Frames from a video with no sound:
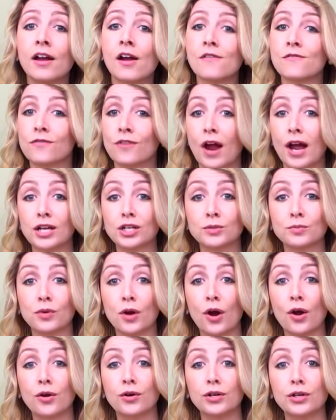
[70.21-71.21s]
fresh
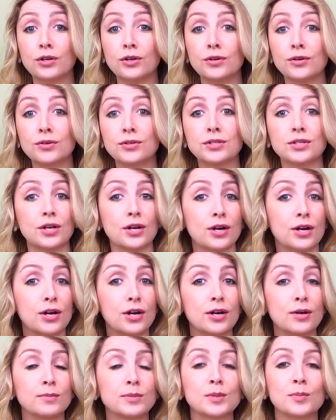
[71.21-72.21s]
produce,
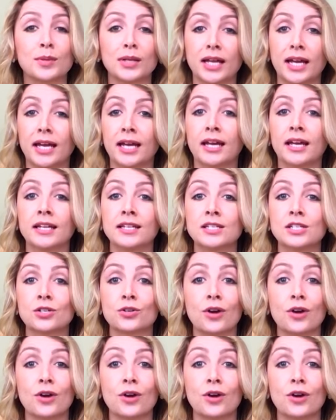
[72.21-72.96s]
herbs, plants,